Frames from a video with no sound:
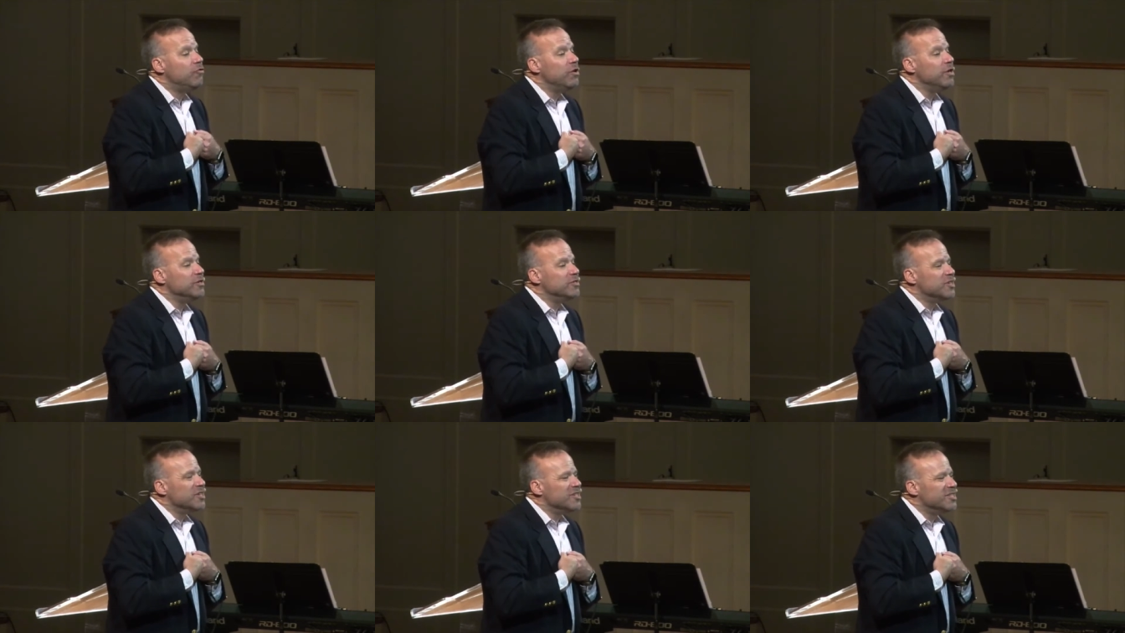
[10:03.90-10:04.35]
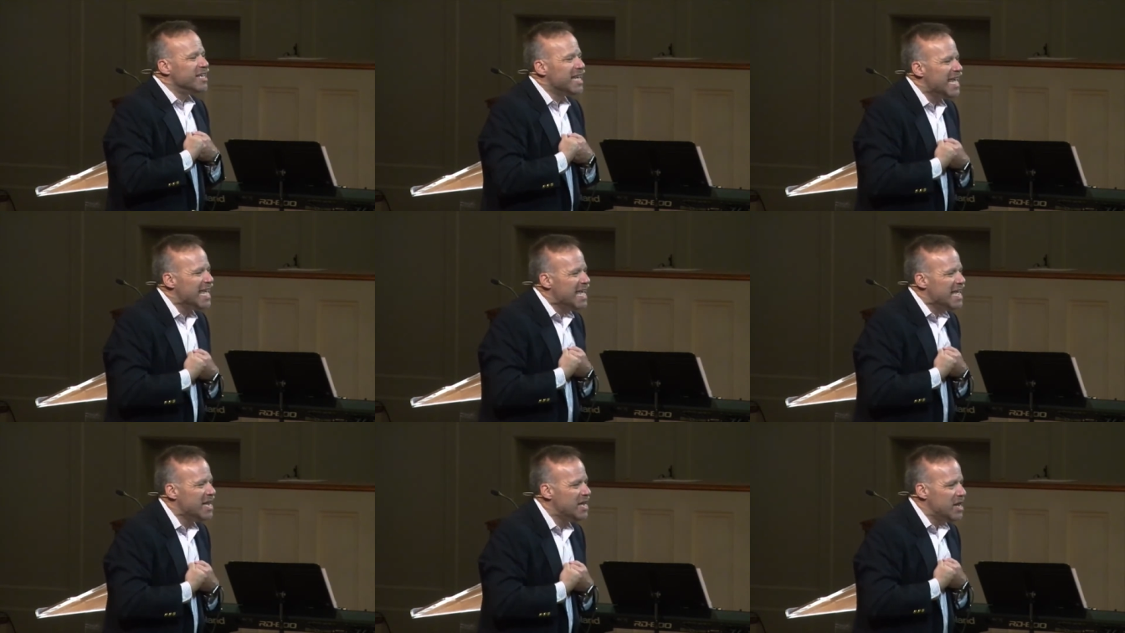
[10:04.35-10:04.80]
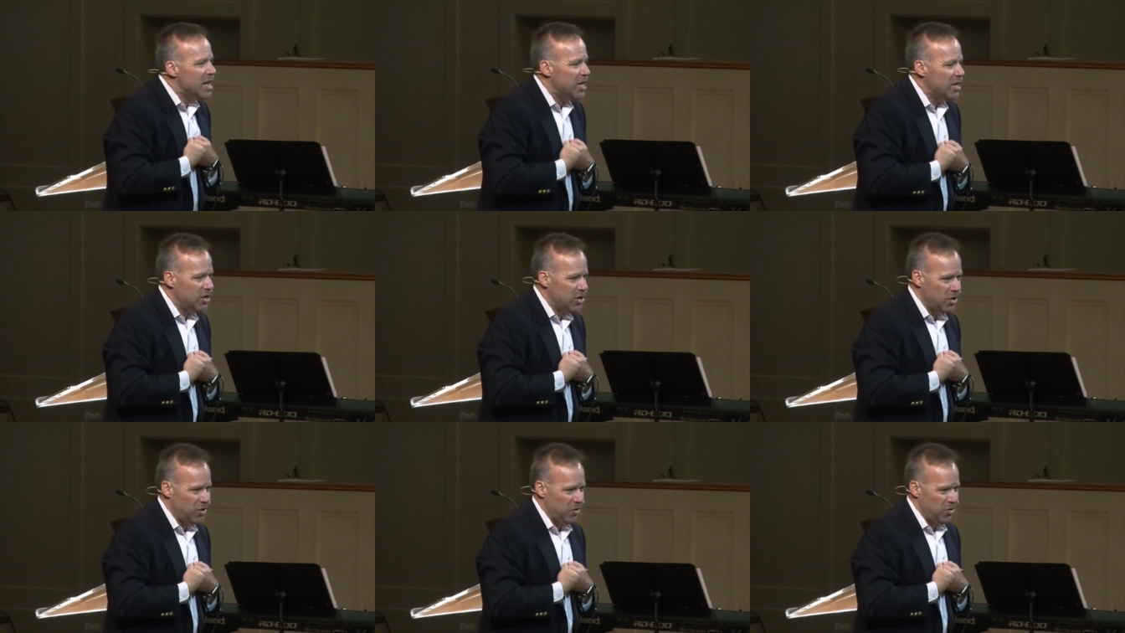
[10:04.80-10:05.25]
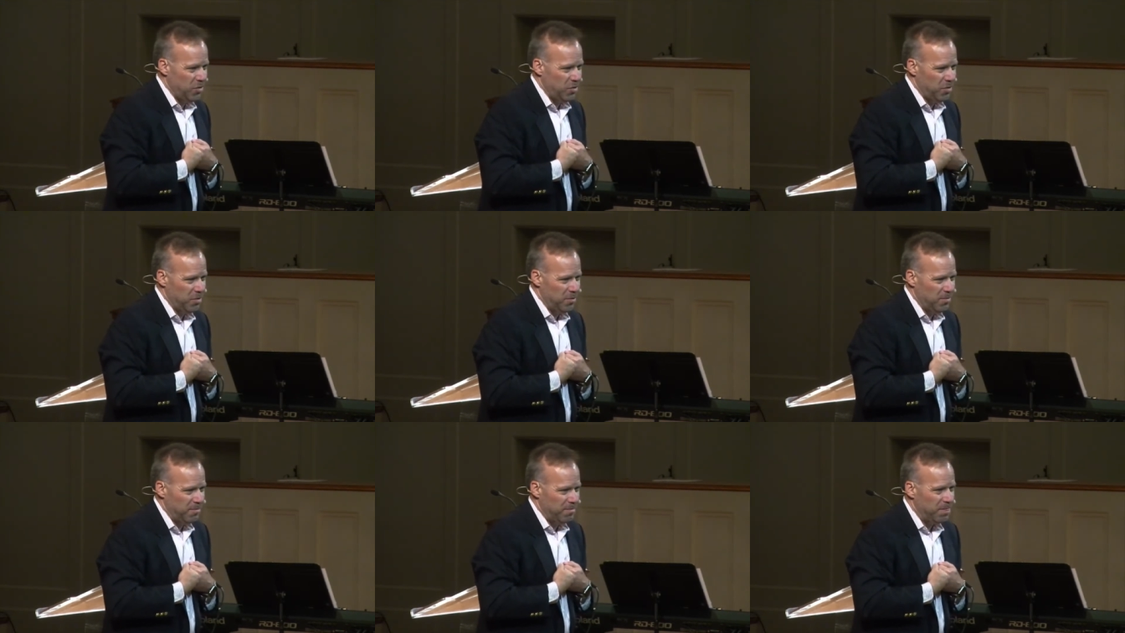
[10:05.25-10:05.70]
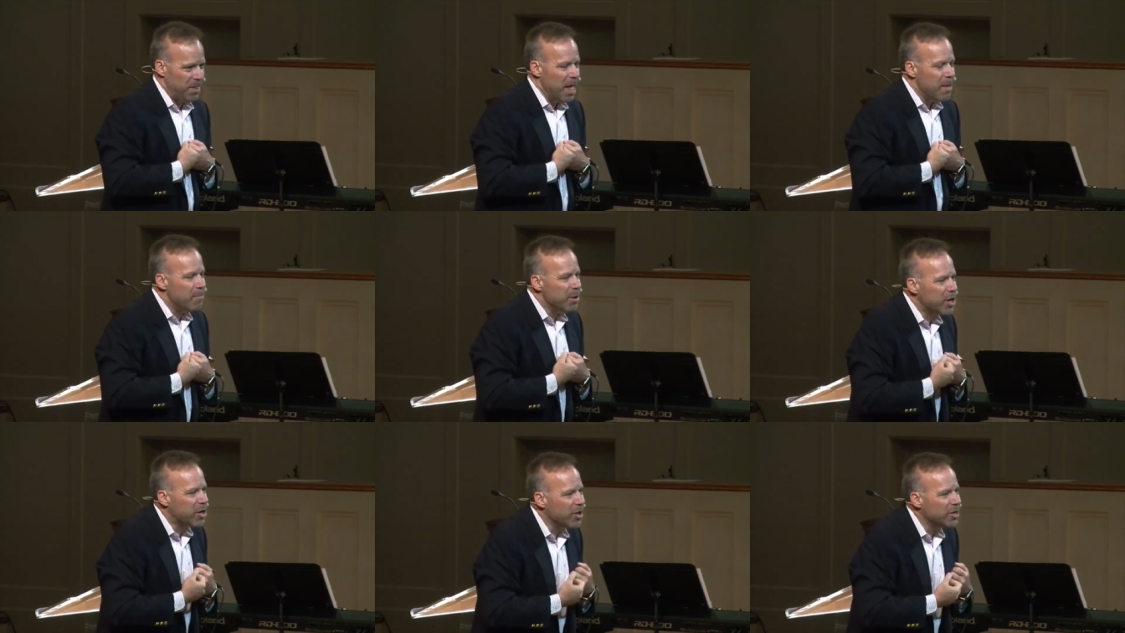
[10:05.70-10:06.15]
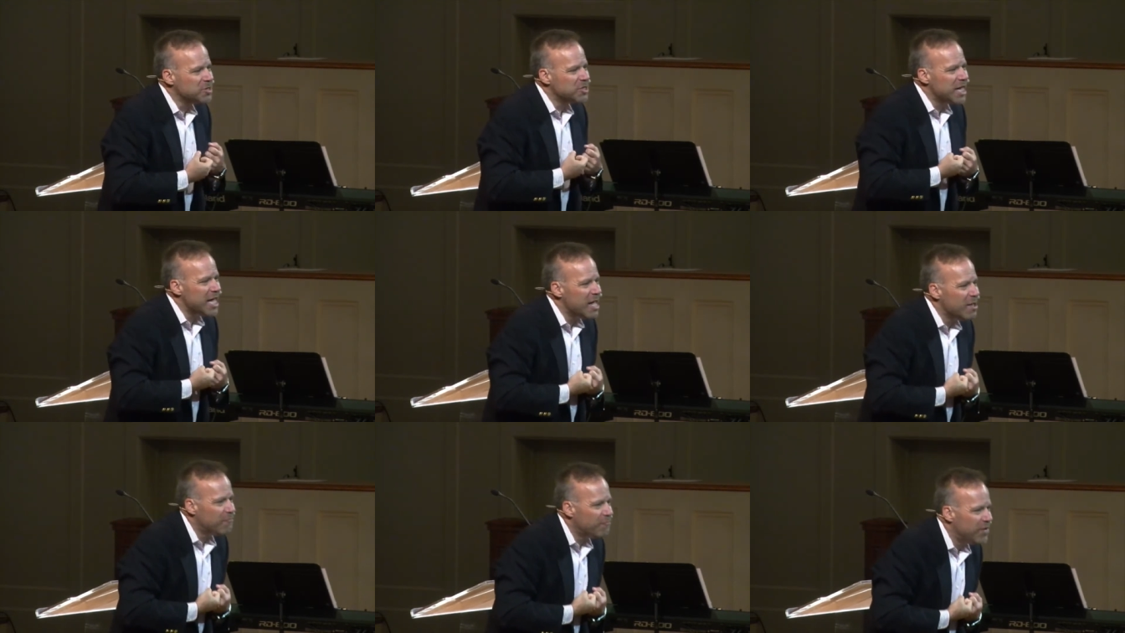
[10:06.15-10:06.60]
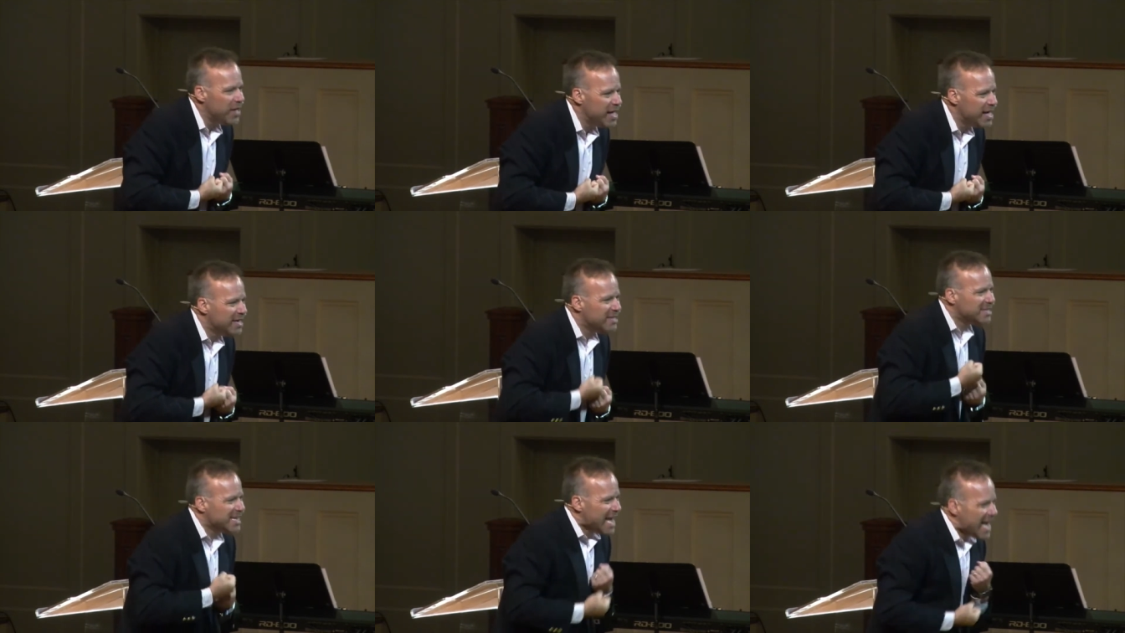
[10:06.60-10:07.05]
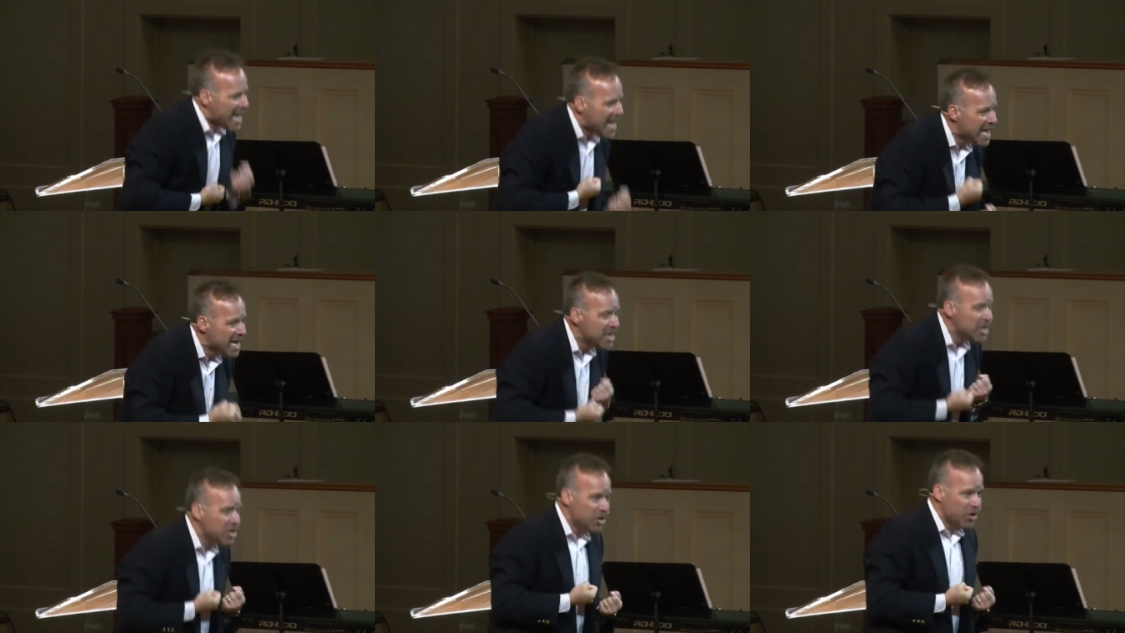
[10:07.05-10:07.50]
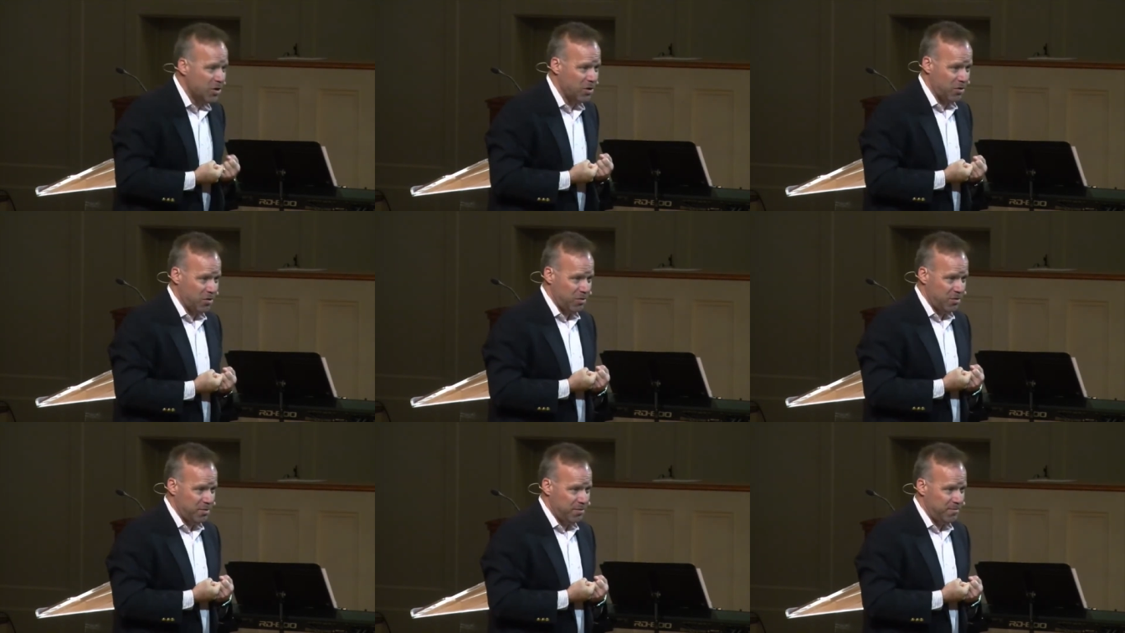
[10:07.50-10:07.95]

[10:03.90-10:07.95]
Jesus in you? Because if he is in you,